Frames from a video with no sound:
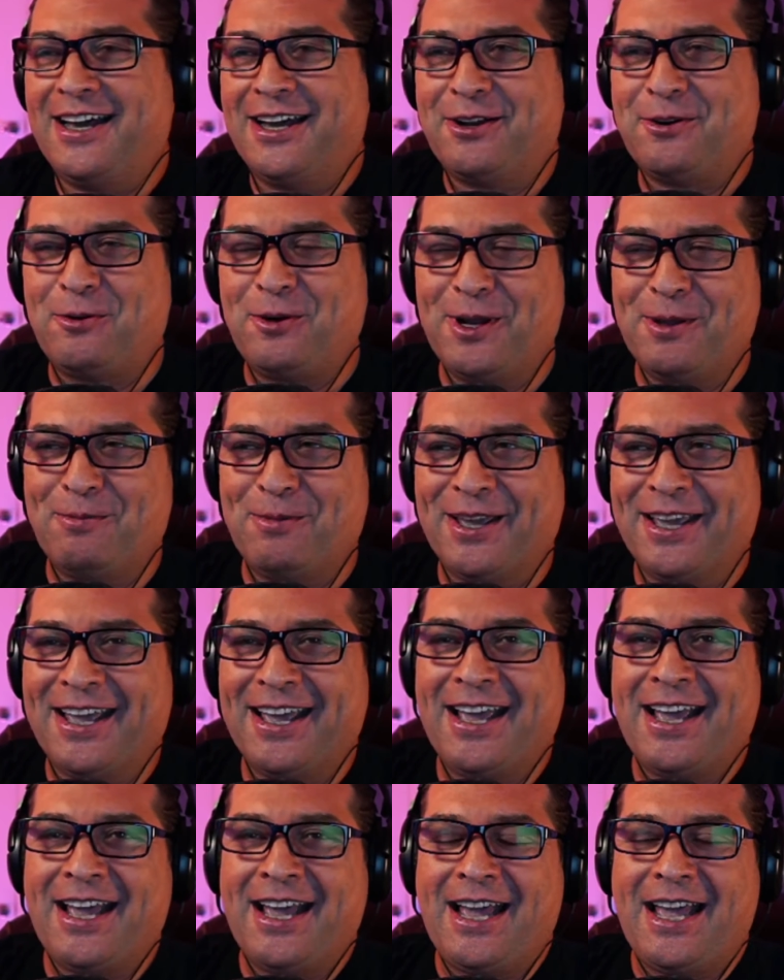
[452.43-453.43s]
creepy.
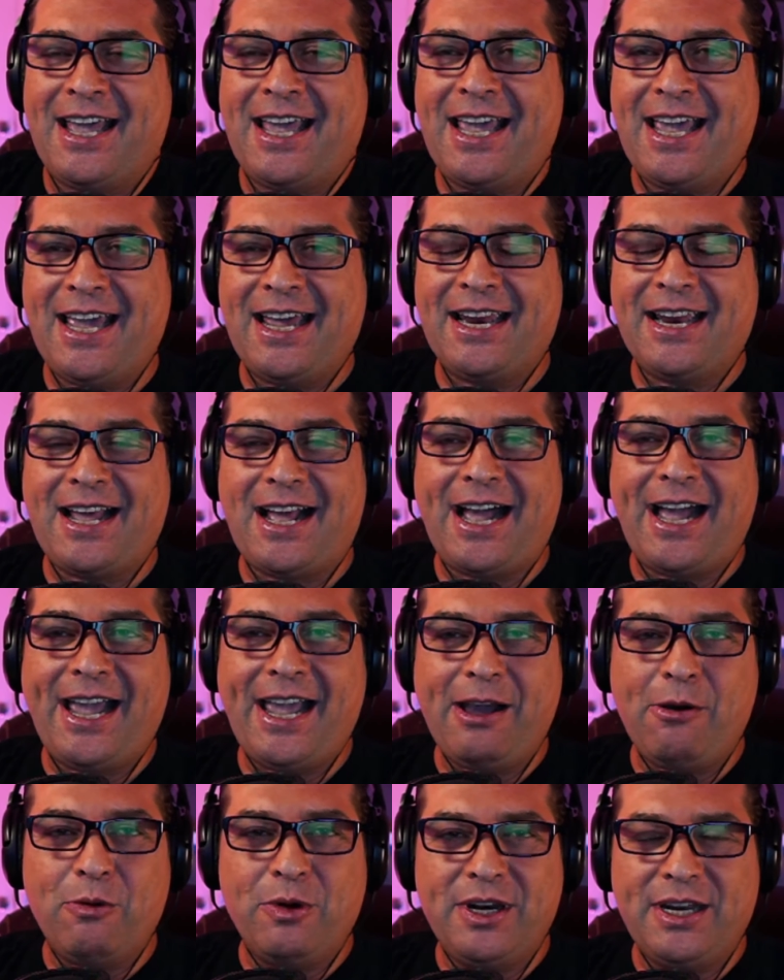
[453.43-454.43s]
And
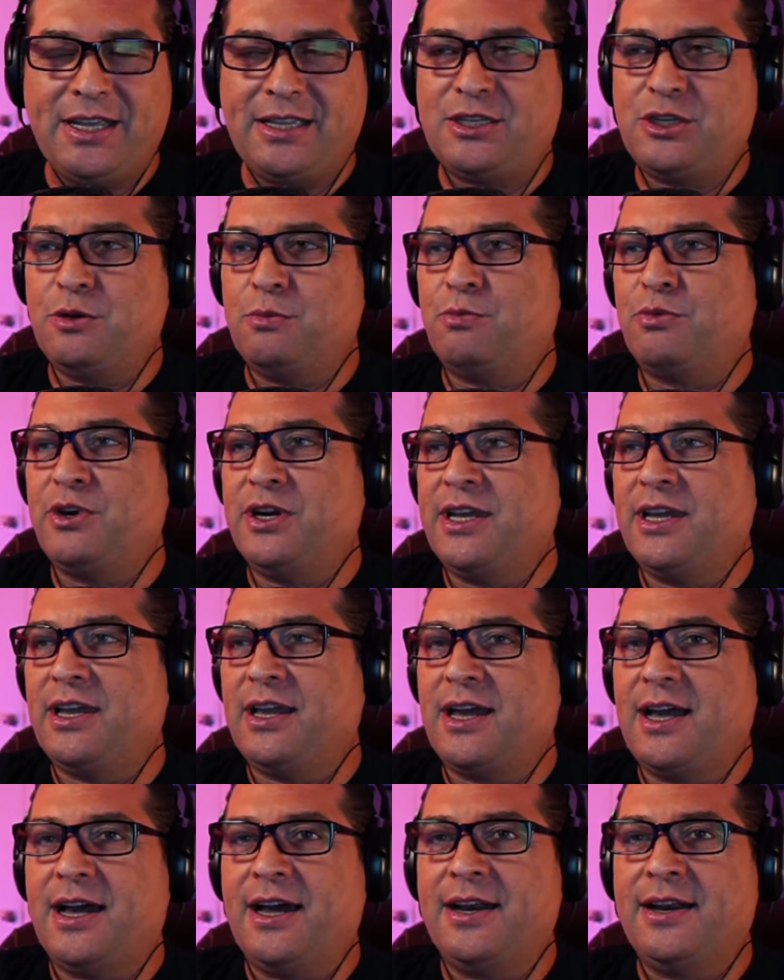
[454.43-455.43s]
I will need to
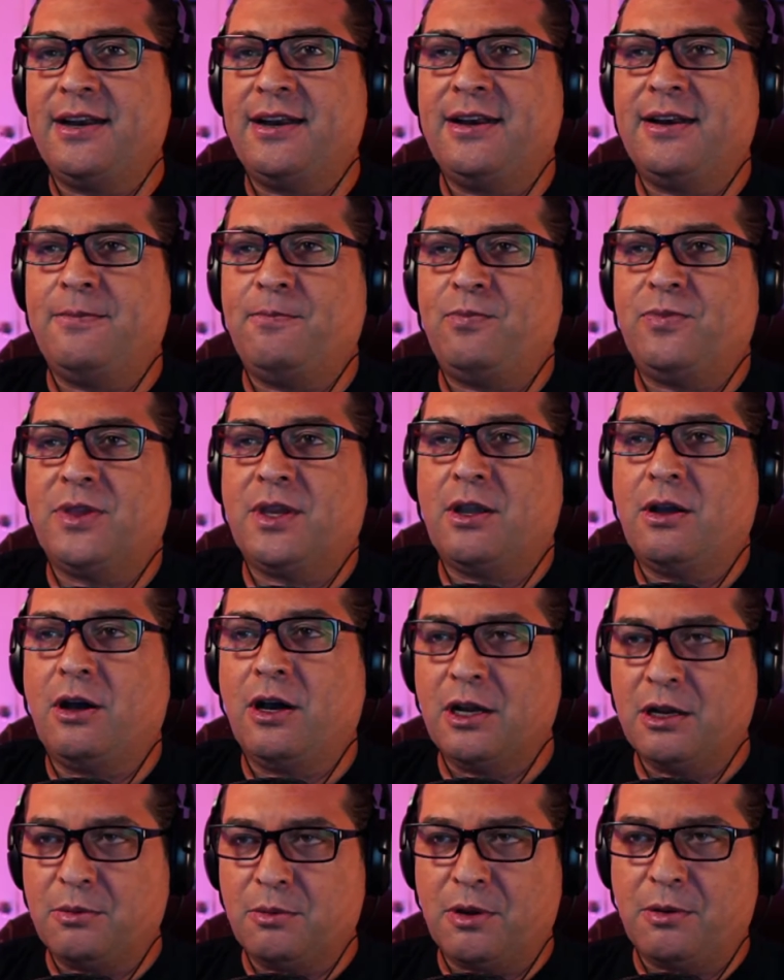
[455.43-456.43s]
bring an
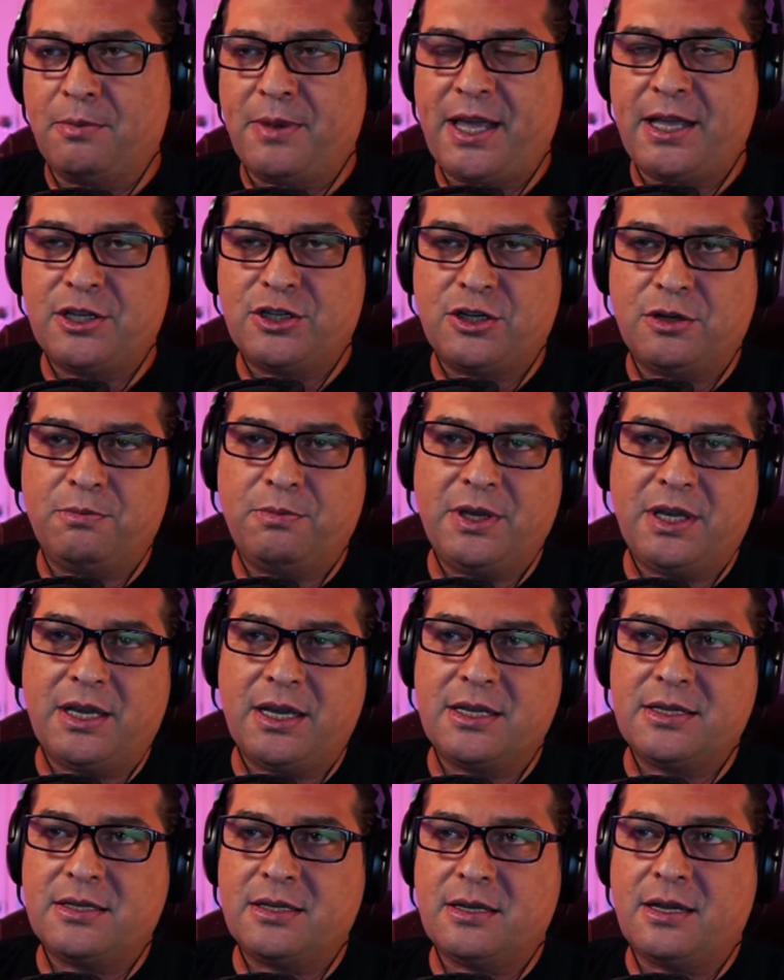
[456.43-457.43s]
honorable mention
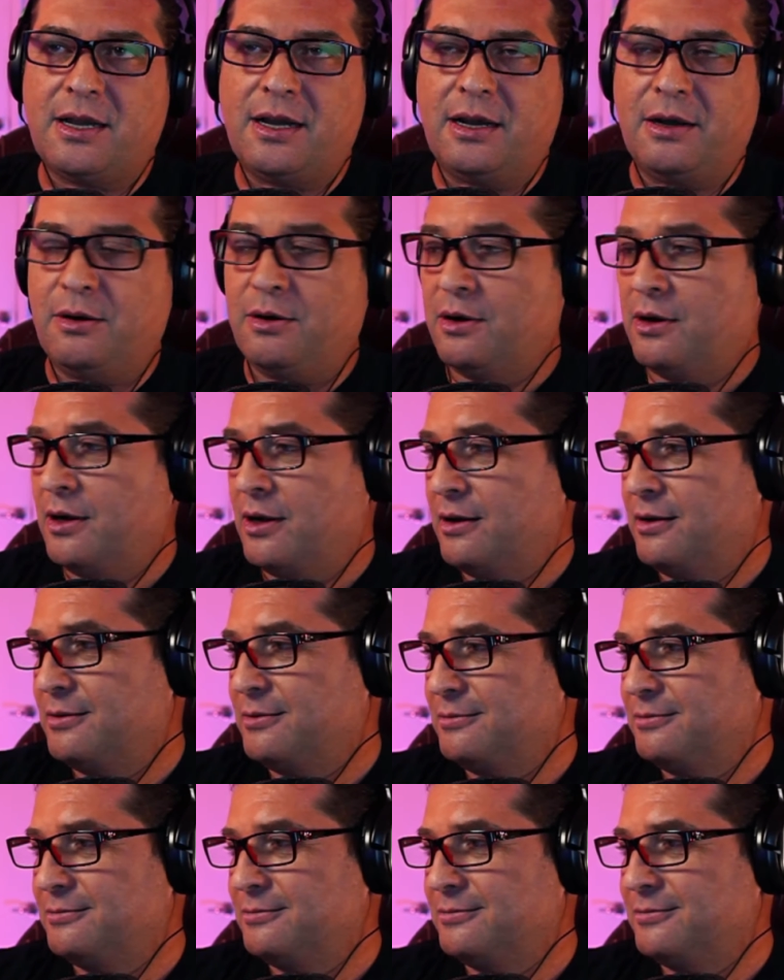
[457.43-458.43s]
because
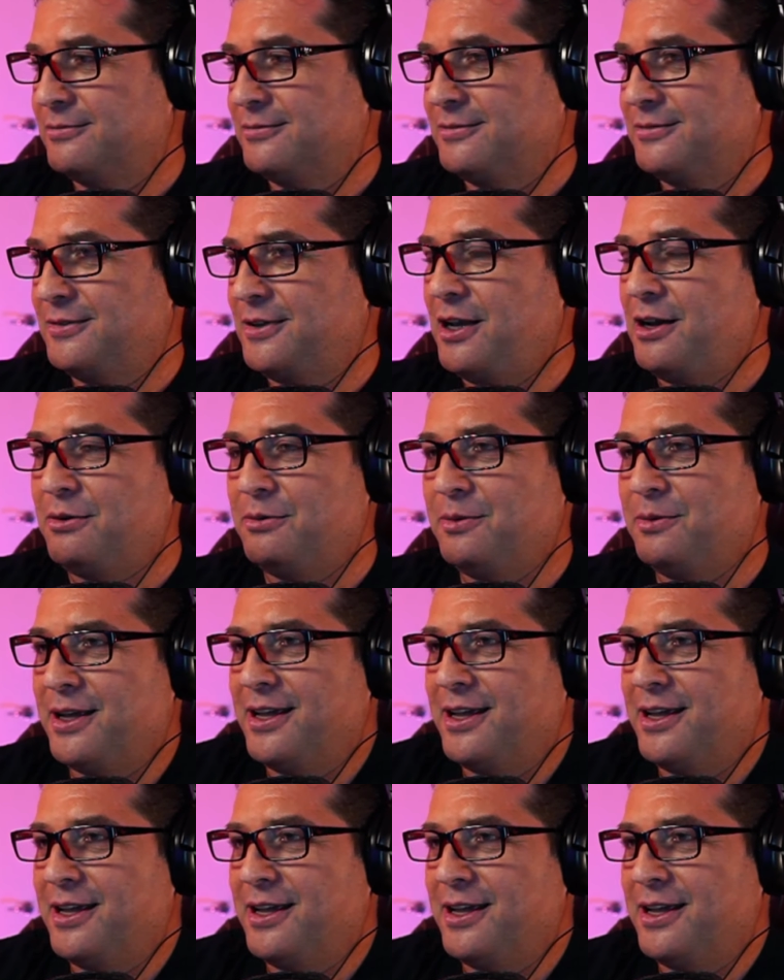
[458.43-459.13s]
no,